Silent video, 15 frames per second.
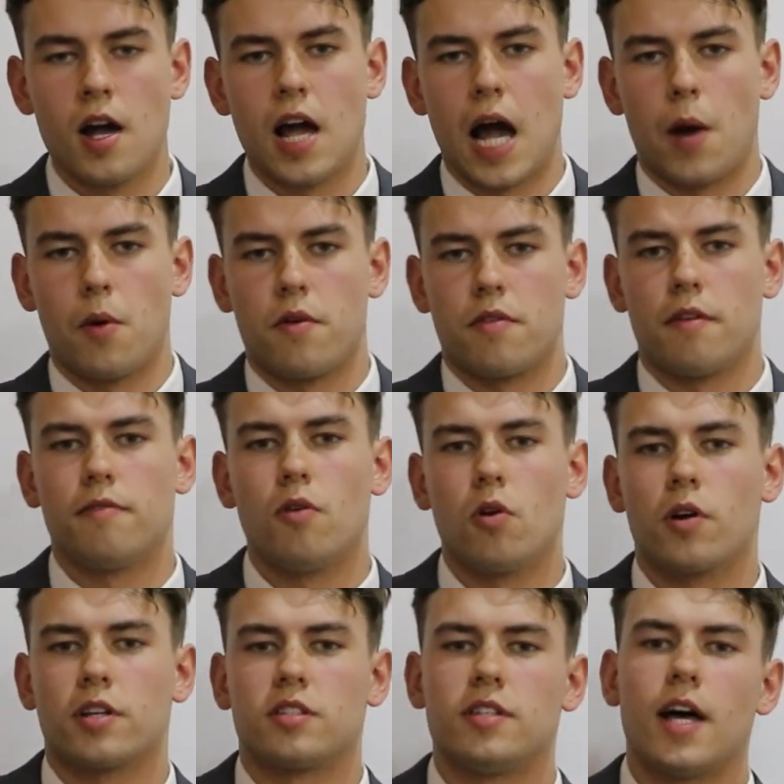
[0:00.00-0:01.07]
however the
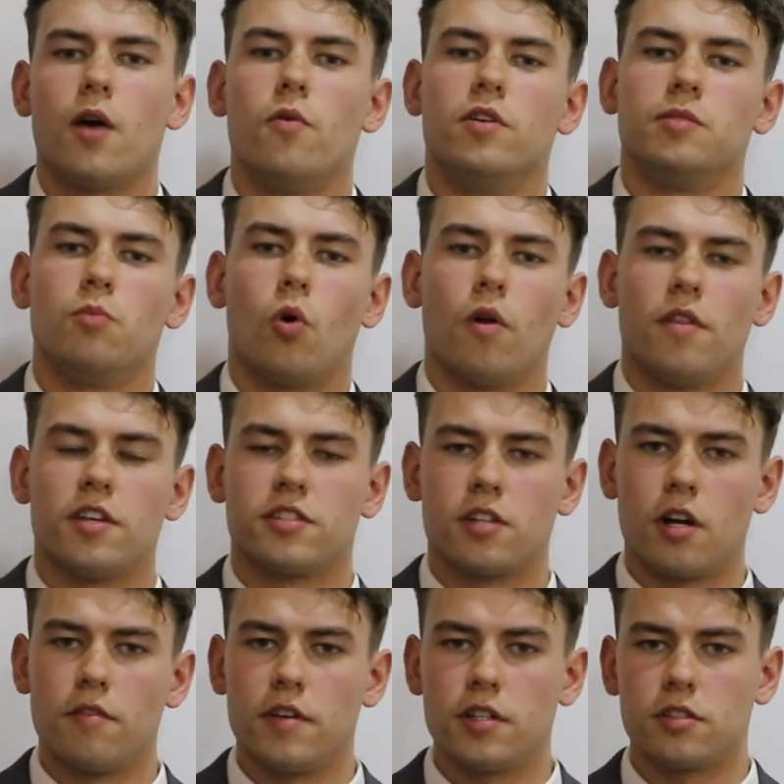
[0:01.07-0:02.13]
focus now is more on the
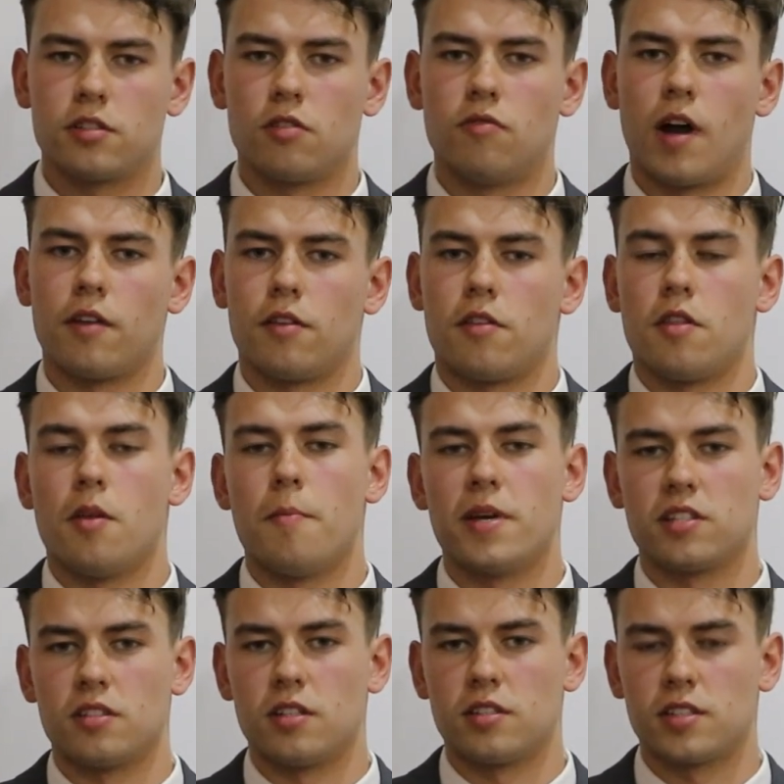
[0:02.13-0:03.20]
service rather than the
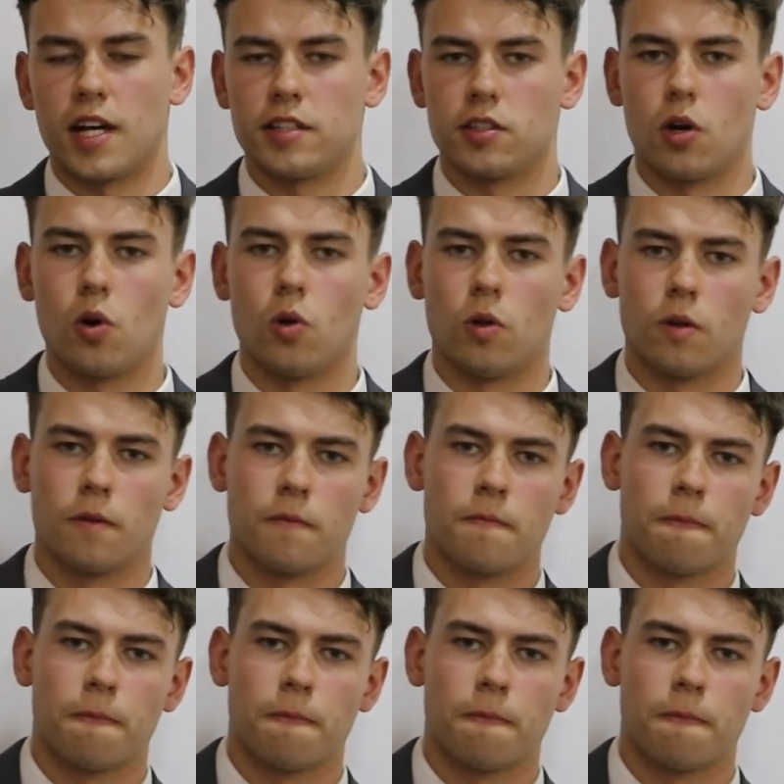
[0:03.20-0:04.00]
business as a whole.